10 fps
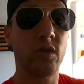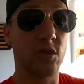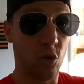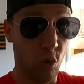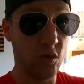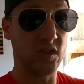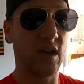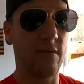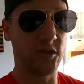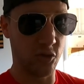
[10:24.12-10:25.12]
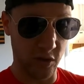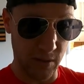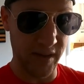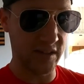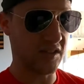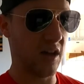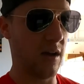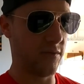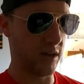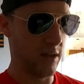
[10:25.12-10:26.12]
doing the cool stuff and doing the big
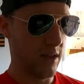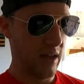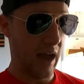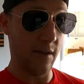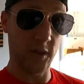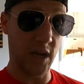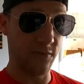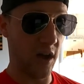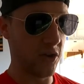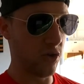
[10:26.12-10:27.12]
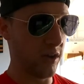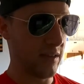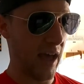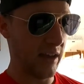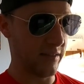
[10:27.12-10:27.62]
stuff, and I have a lot of fun doing that.